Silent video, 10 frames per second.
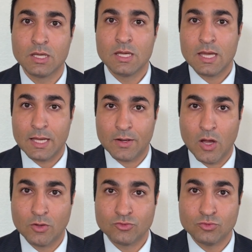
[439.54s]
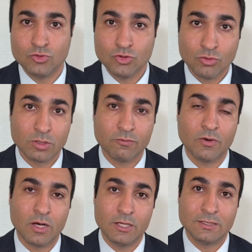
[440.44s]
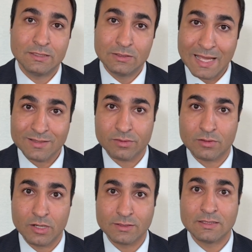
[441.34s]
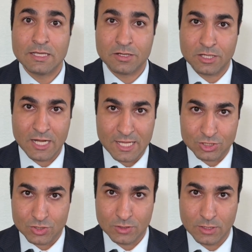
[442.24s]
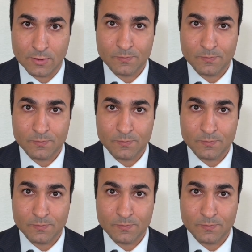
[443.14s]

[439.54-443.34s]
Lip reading: and how to nullify that threat internationally.